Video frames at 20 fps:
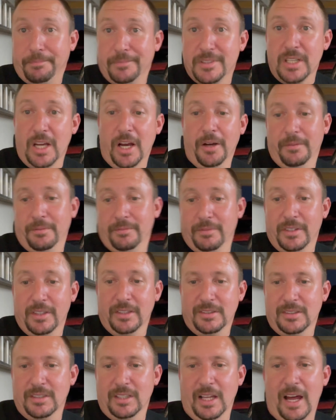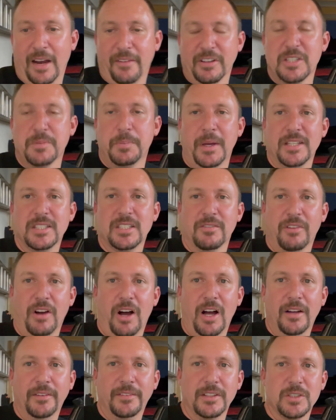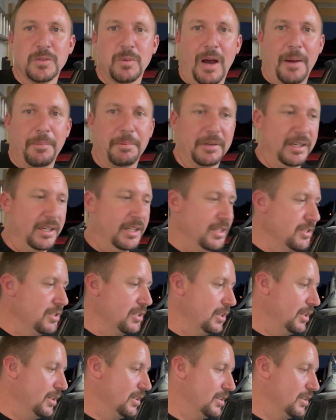So there's a lot of expense involved in swapping an engine, and